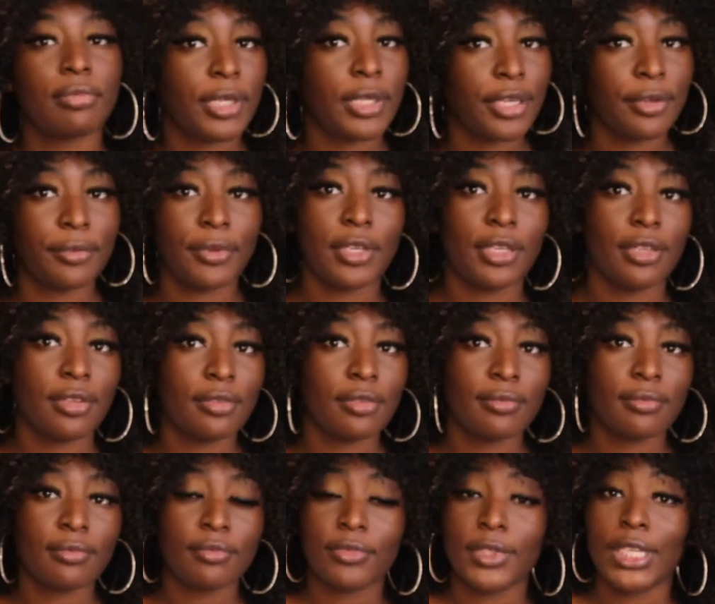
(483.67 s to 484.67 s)
Period.
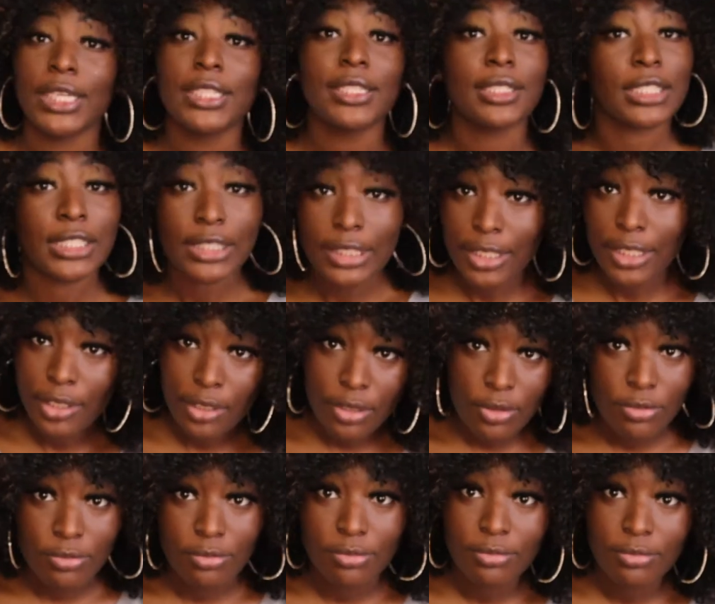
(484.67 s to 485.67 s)
This is
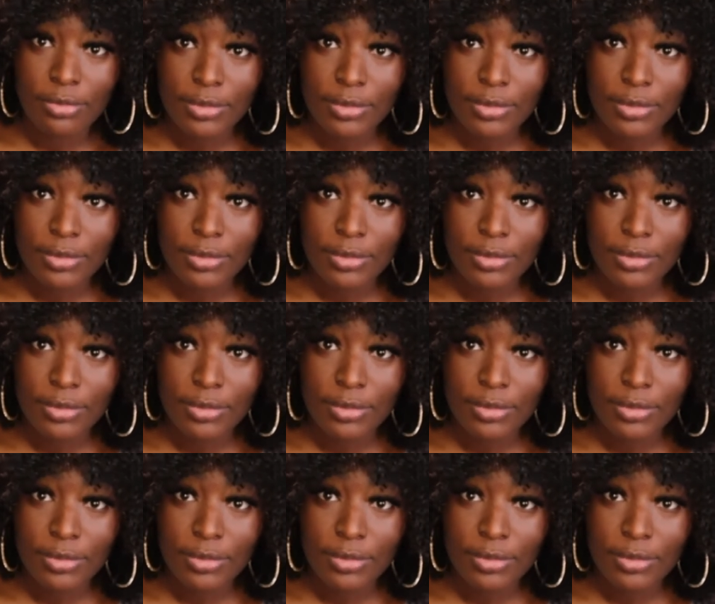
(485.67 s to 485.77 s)
cute.